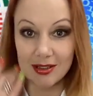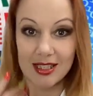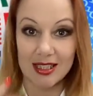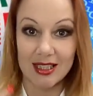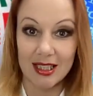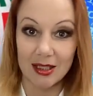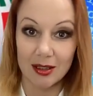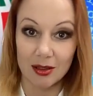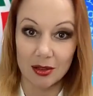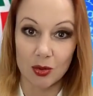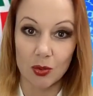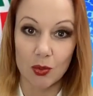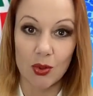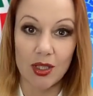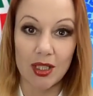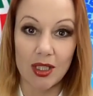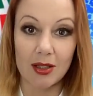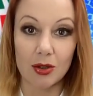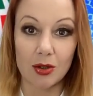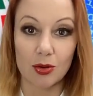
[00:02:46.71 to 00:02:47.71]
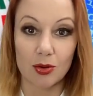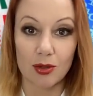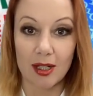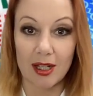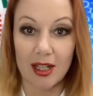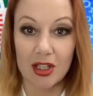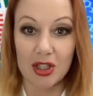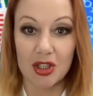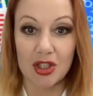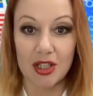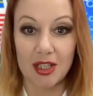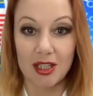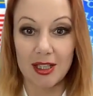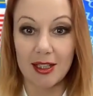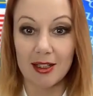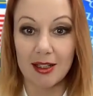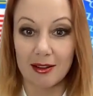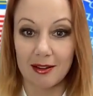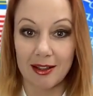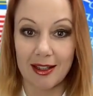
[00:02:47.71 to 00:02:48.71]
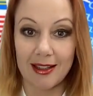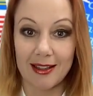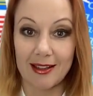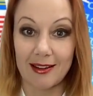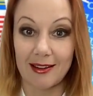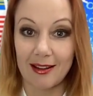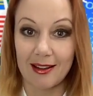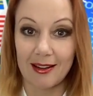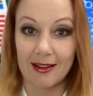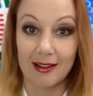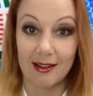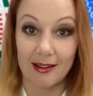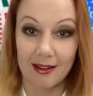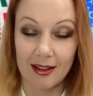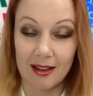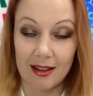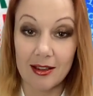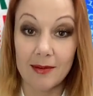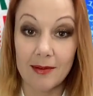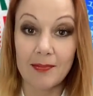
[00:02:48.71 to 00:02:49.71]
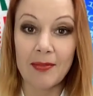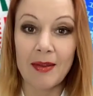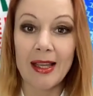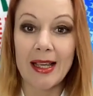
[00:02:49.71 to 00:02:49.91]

still we need to arrange here that and that and that,